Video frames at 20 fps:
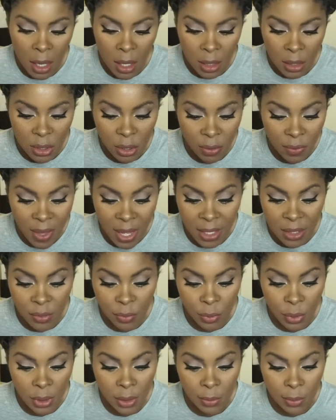So that's
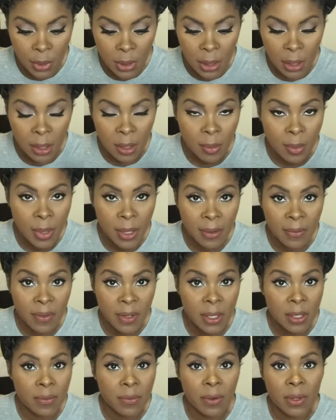really good
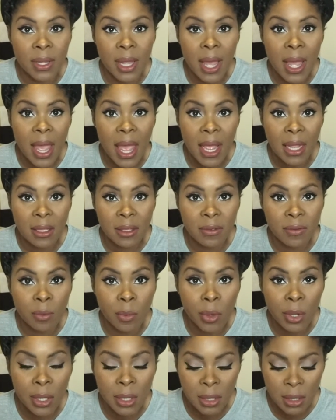benefits for that active
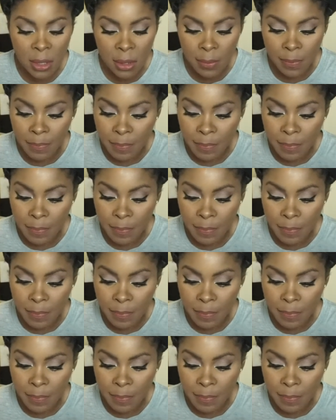moist.